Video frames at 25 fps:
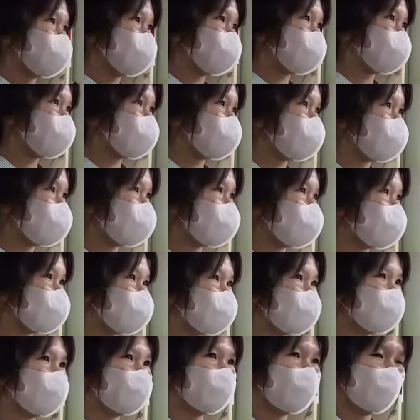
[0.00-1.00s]
Sorry.
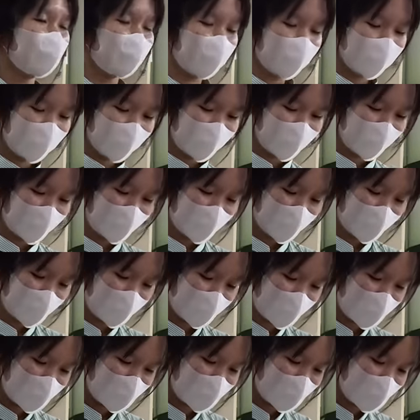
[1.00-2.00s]
No,
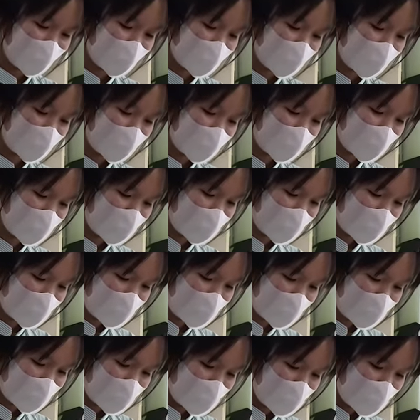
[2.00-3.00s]
no, uh, no Thai.